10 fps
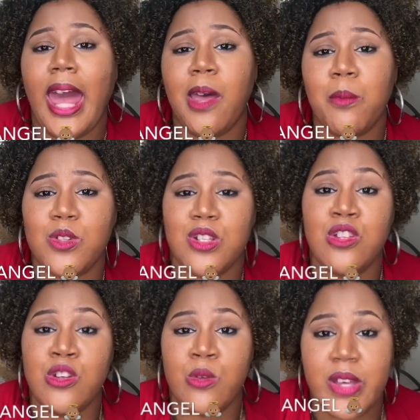able to
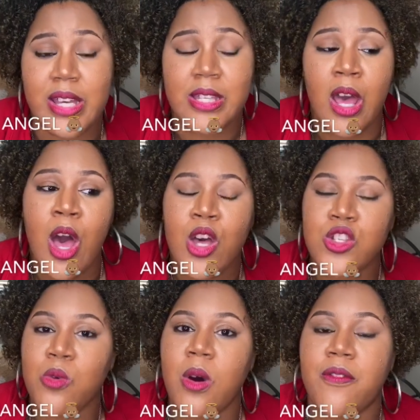do this.
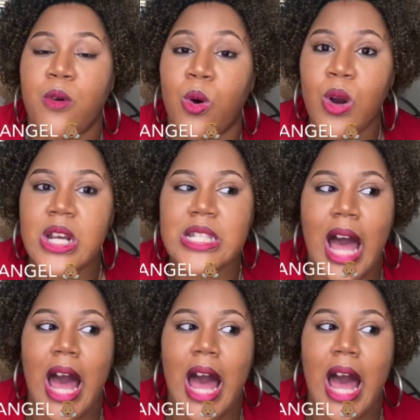So of course